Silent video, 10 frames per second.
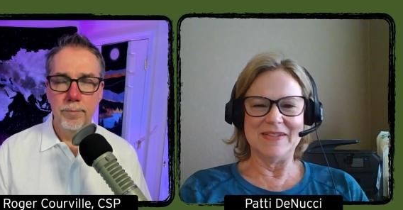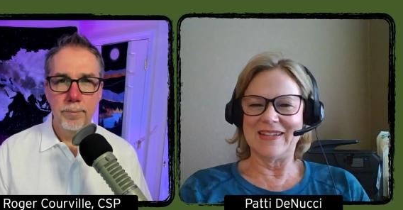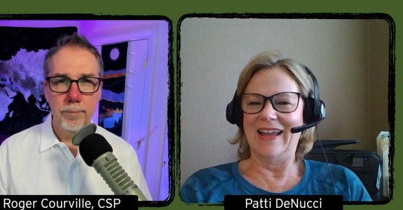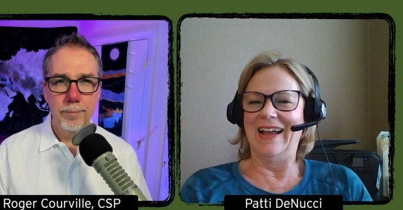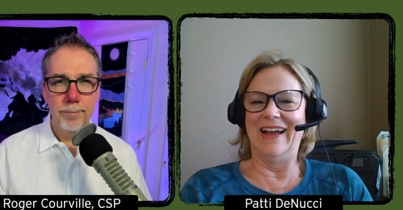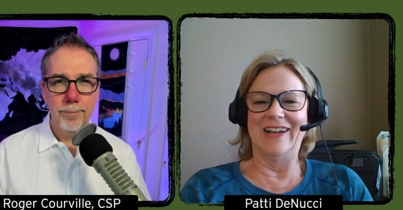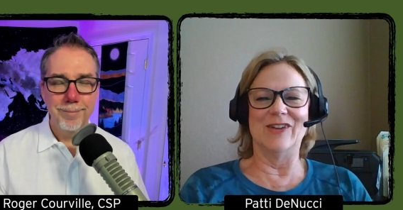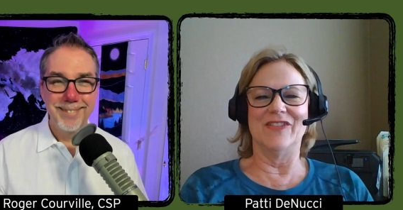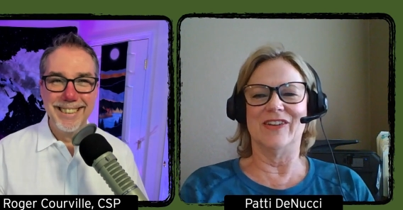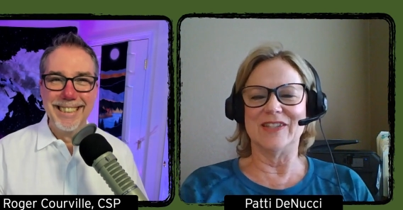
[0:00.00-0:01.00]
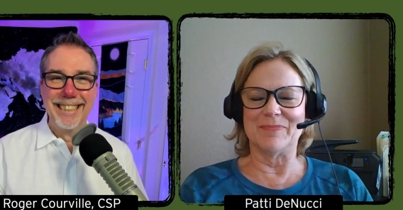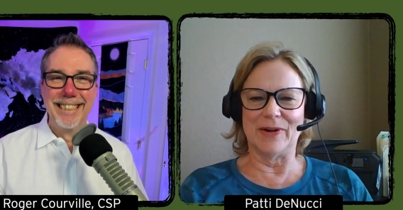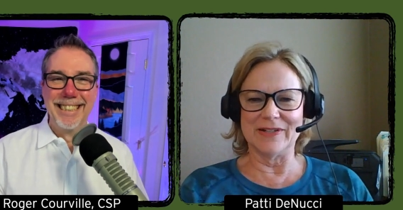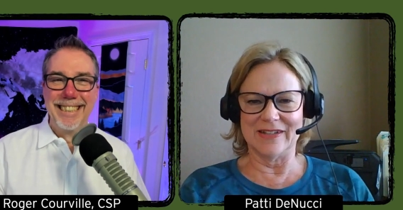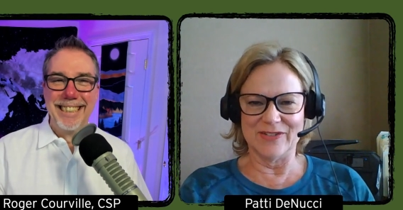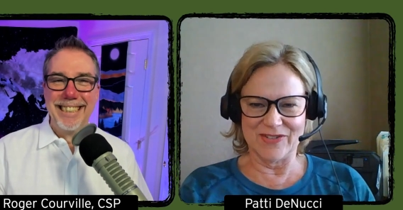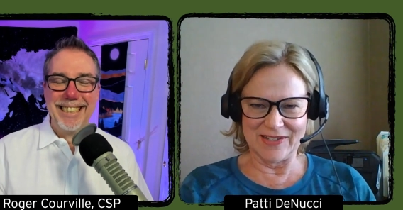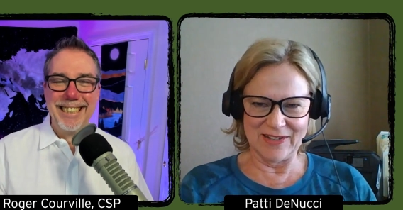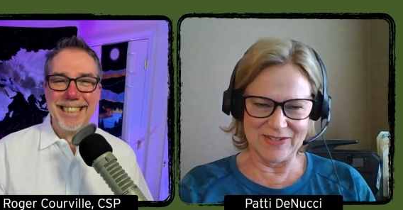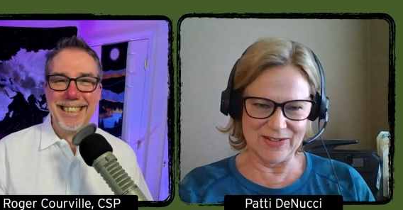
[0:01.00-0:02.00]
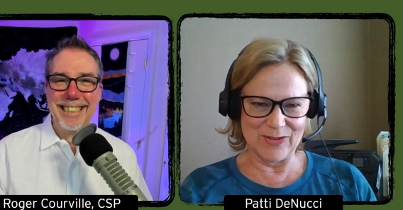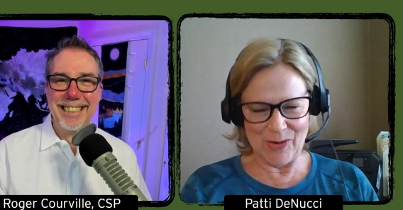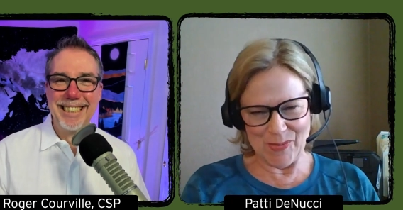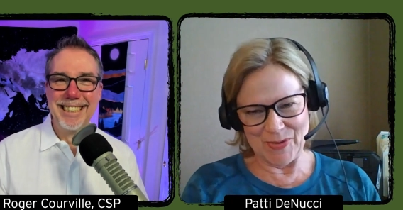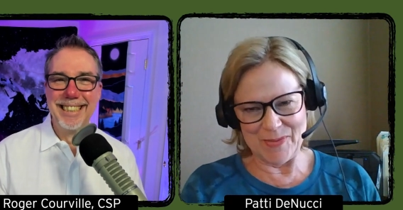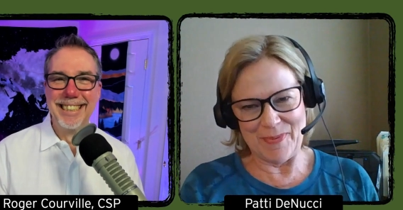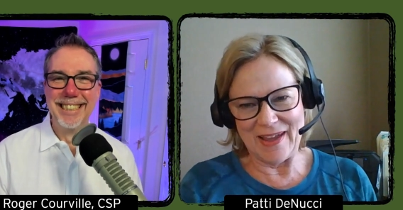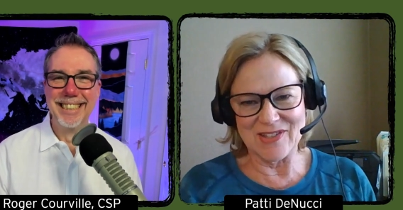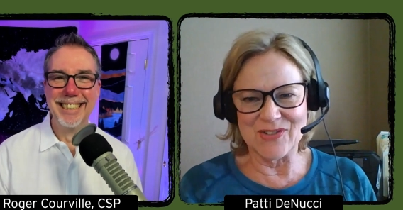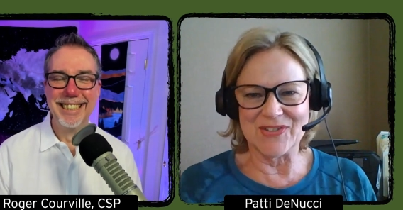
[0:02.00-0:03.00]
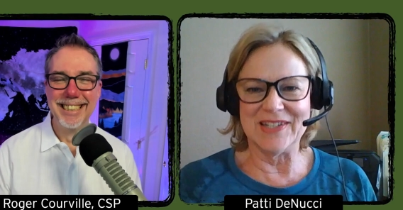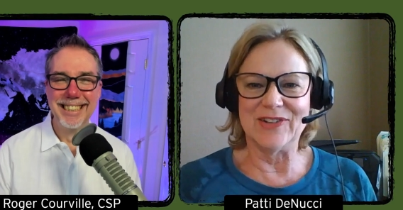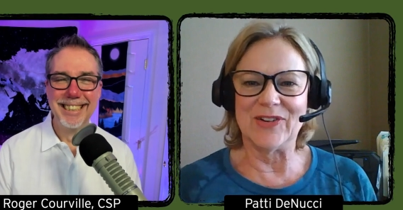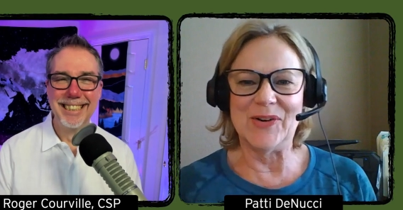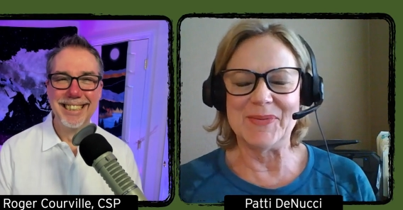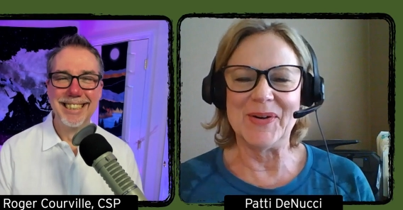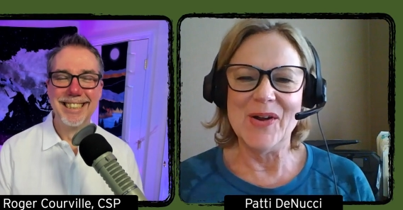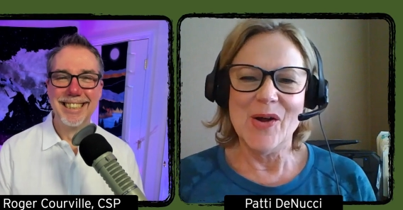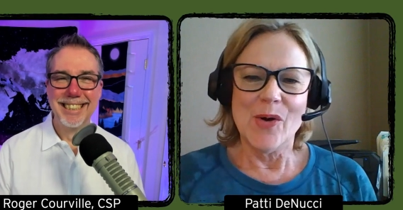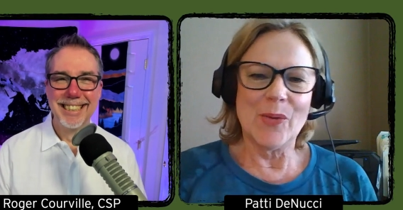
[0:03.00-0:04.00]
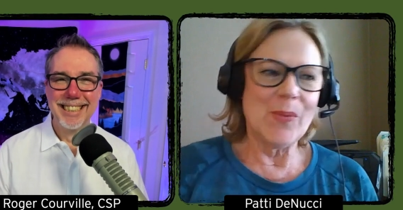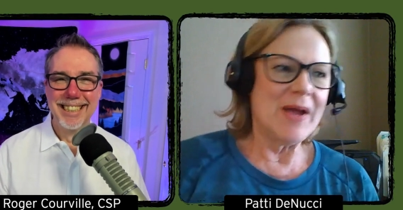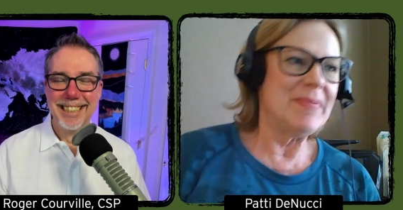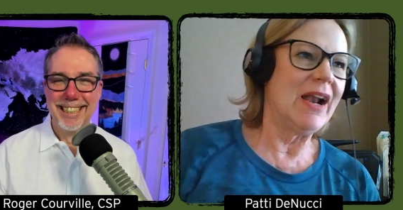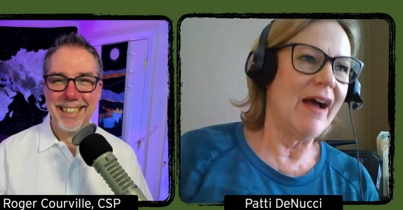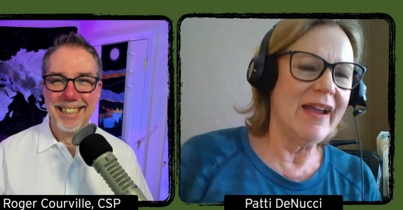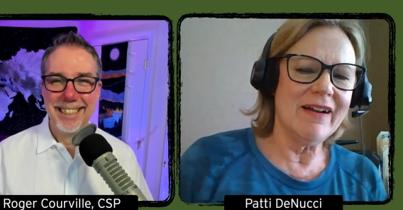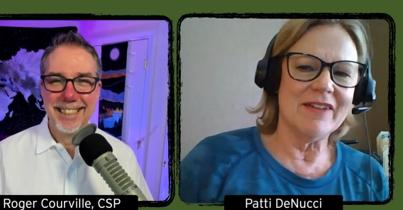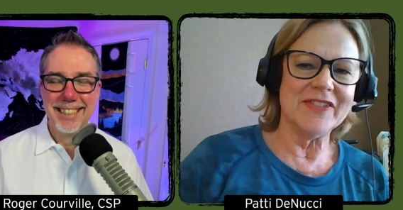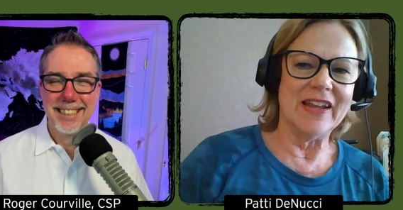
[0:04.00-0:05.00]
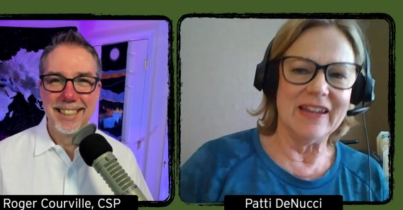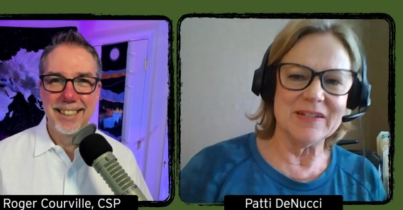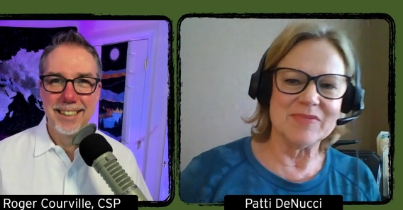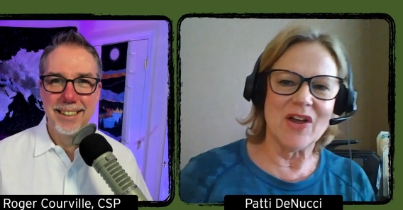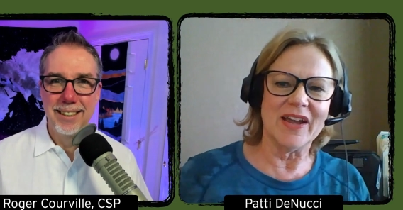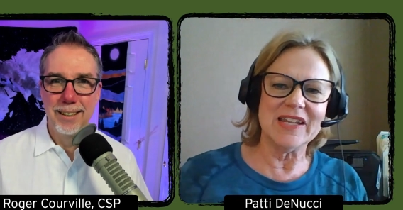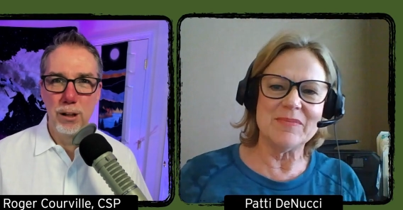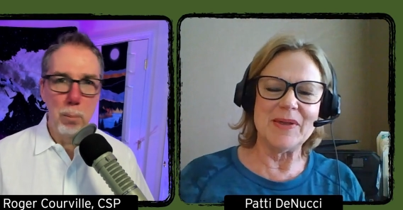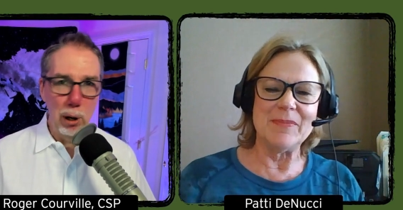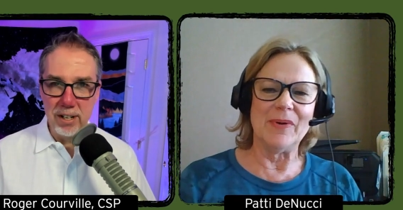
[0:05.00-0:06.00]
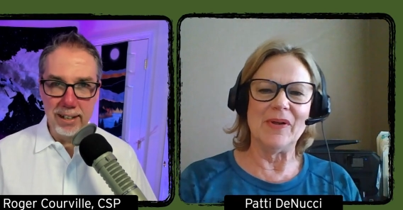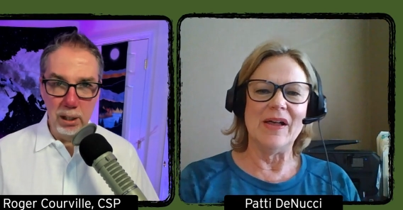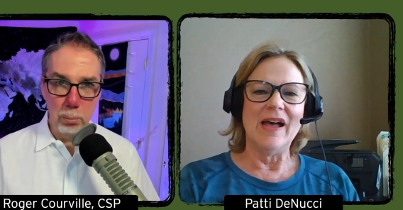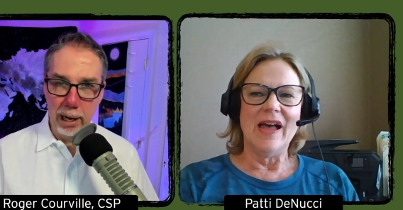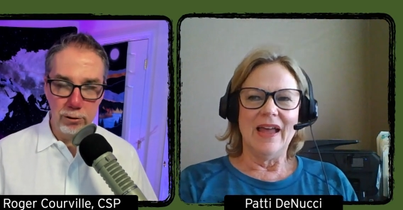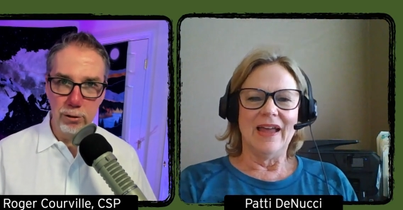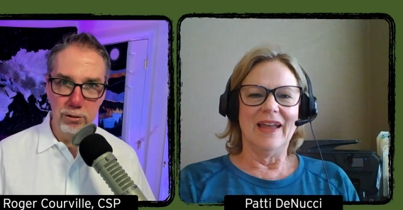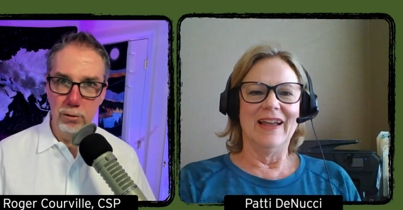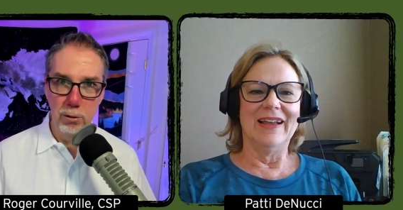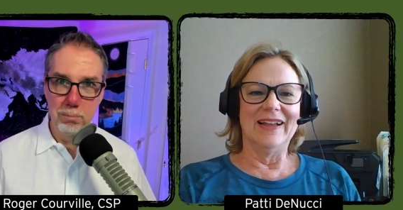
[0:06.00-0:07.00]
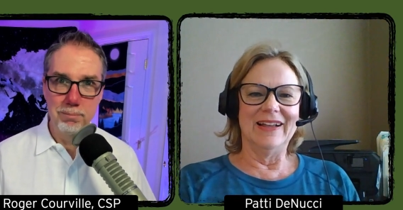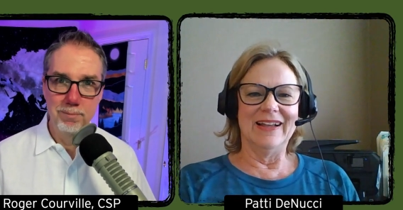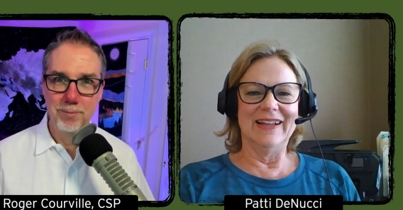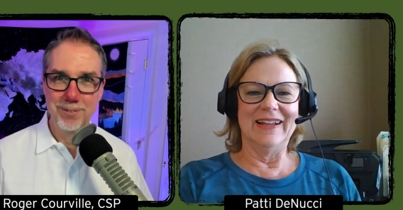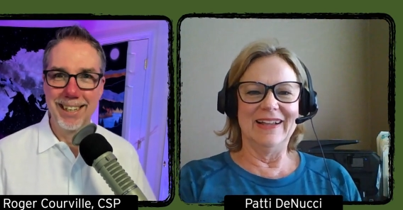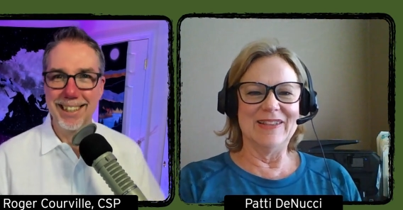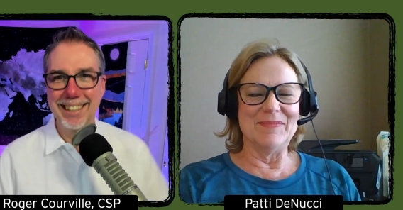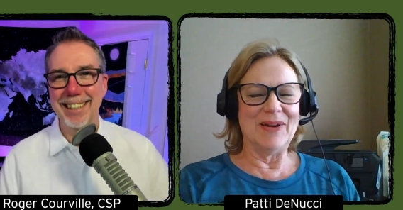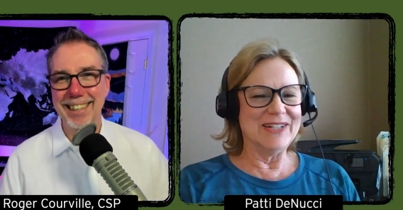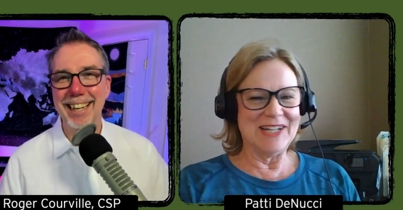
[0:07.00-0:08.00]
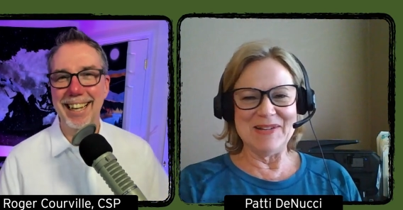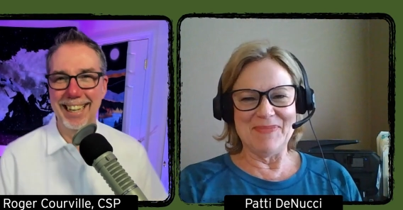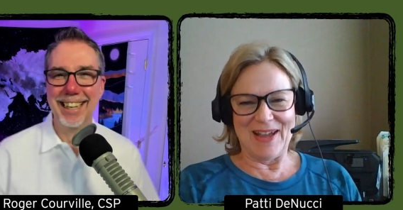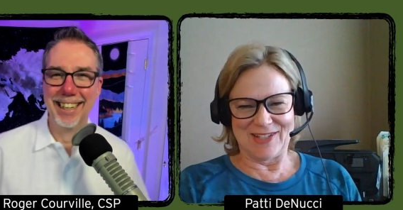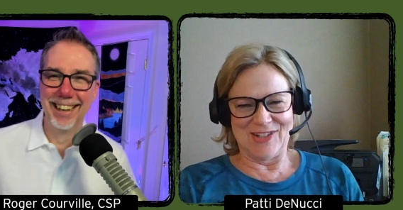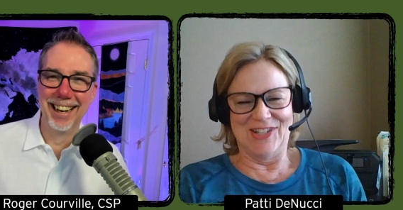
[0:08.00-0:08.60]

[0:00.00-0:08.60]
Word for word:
Speaker 1: it's, I don't know if you call it the bartender sy syndrome or the pastor syndrome or, or what, but I often end up talking the to
Speaker 2: bartending pastor syndrome.
Speaker 1: The bartending pastor